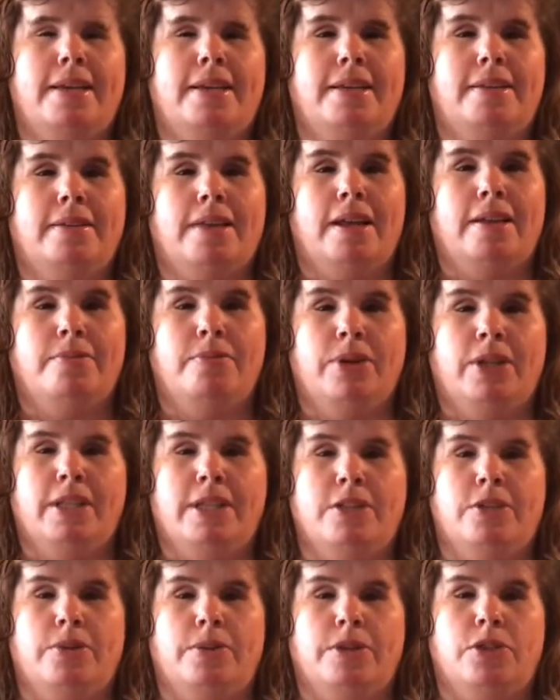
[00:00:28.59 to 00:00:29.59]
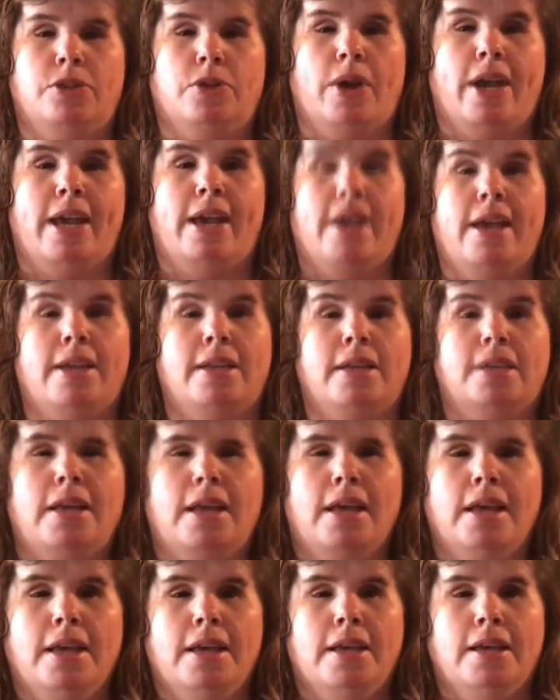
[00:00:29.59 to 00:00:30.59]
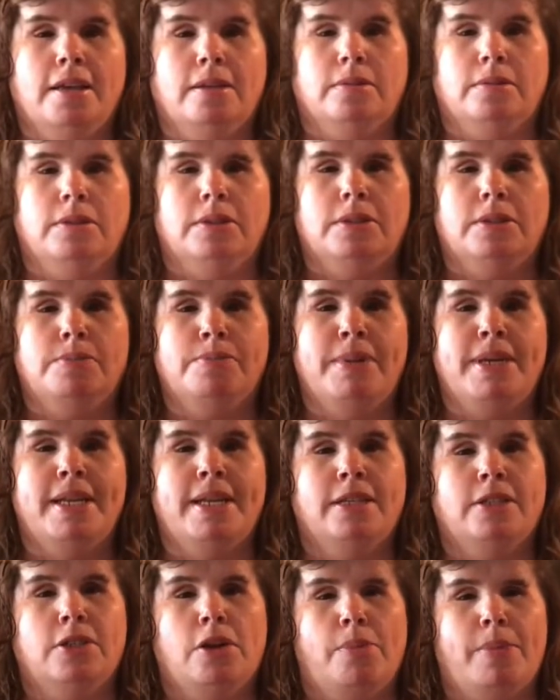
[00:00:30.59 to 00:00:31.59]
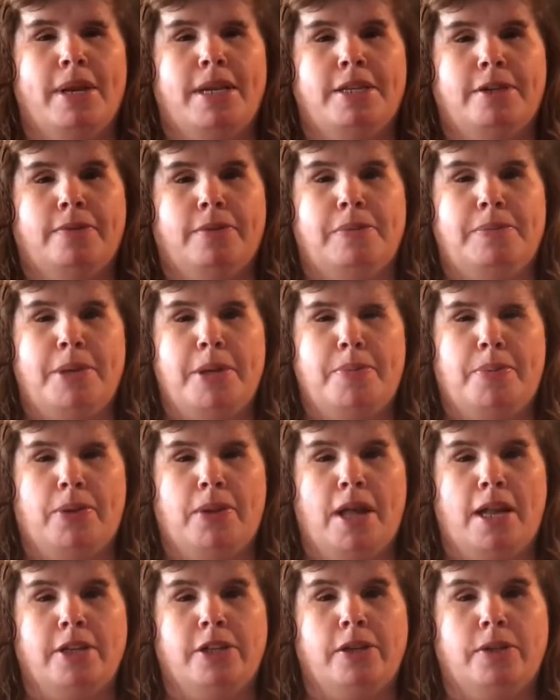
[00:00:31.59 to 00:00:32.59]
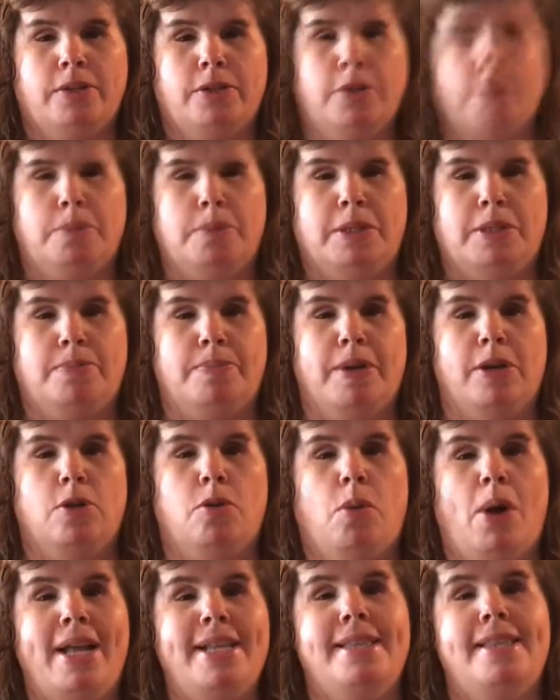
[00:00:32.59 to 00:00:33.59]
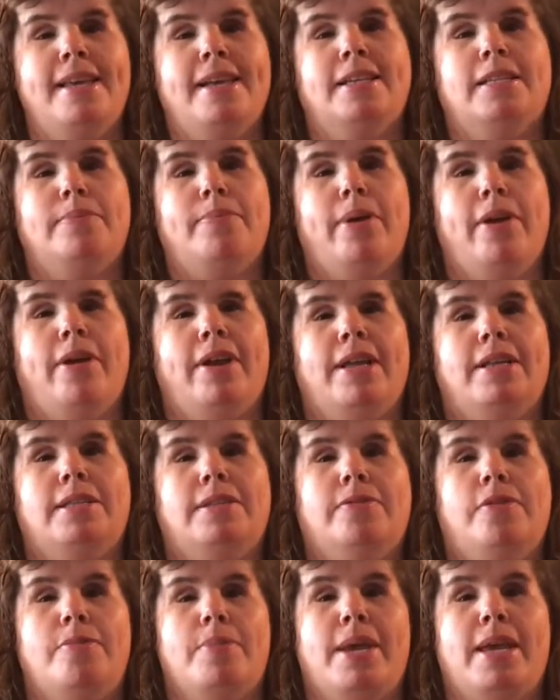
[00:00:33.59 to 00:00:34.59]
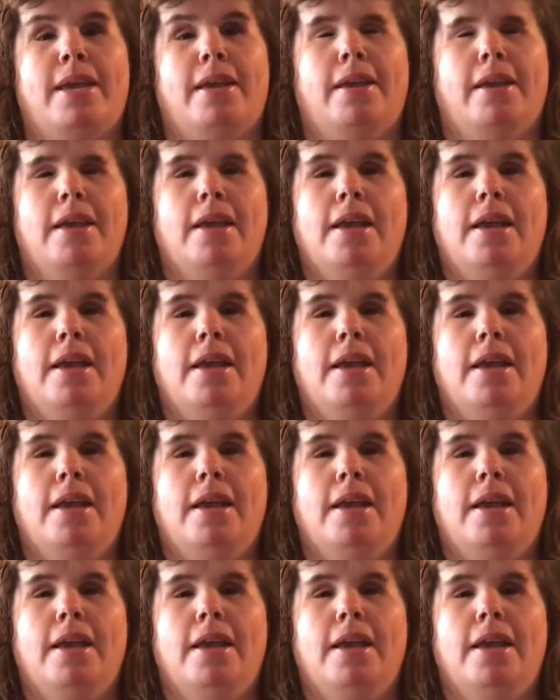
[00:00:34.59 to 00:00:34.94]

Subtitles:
I really do enjoy it, and meeting so many different people on YouTube has been quite the experience for me.